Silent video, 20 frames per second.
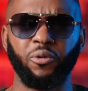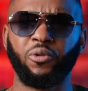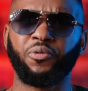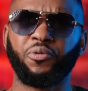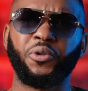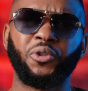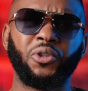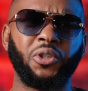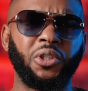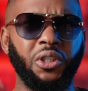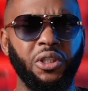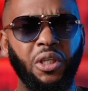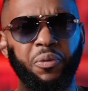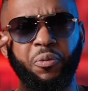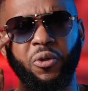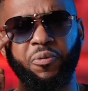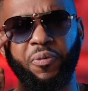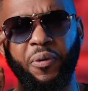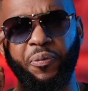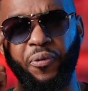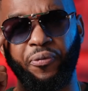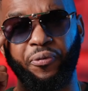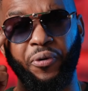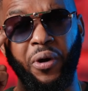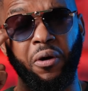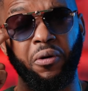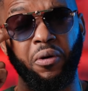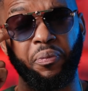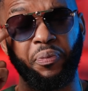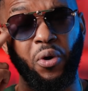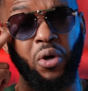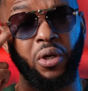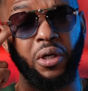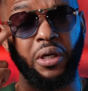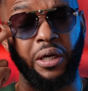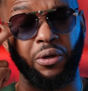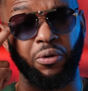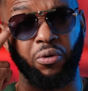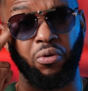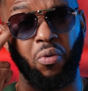I use virtual DJ. Most people frown upon
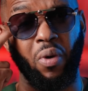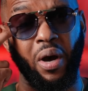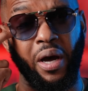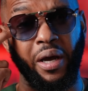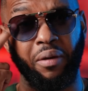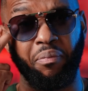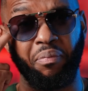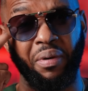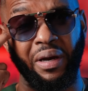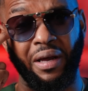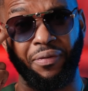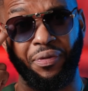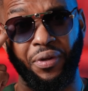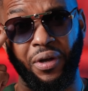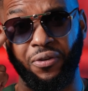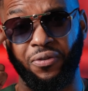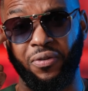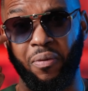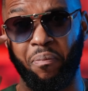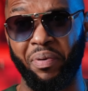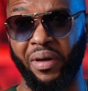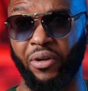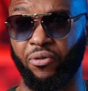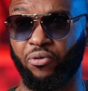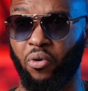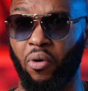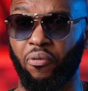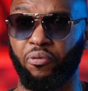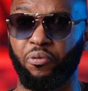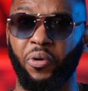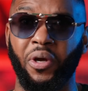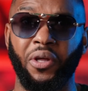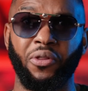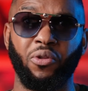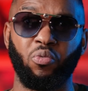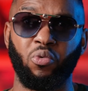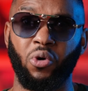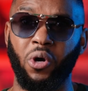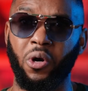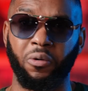it. I don't know why, but I think it's the best software in
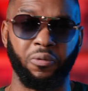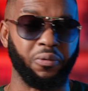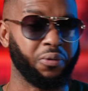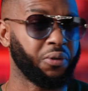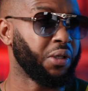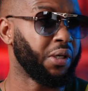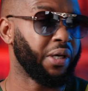the world.